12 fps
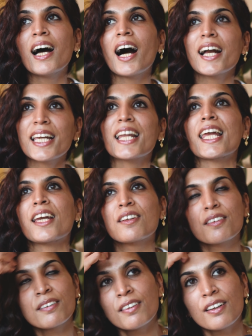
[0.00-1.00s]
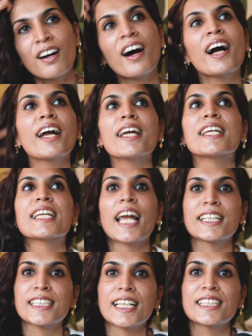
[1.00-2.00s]
I get it. I
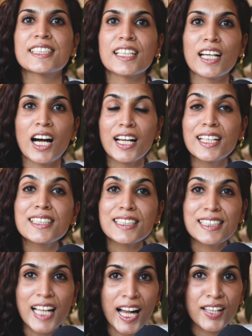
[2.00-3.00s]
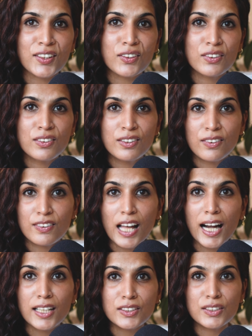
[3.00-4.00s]
get it. I understand
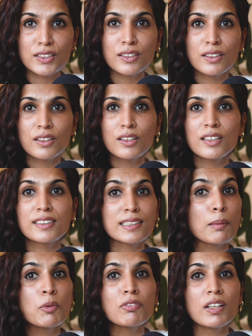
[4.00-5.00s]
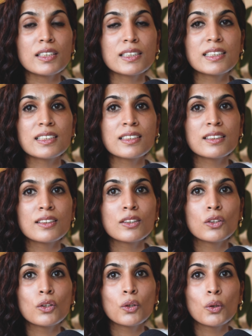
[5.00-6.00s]
that some of us,
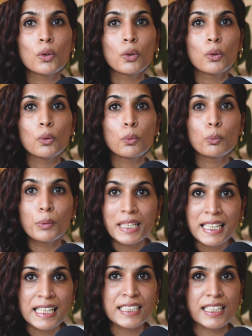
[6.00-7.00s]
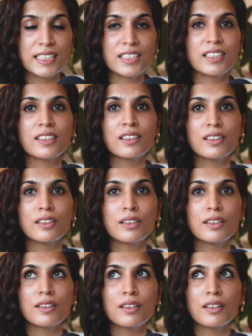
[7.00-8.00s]
we need it.
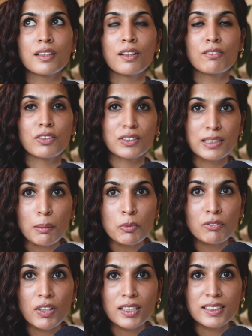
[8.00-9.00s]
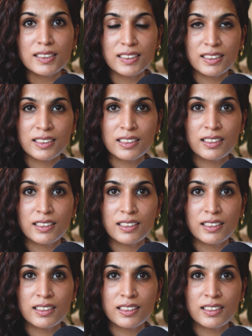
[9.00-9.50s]
For some of us,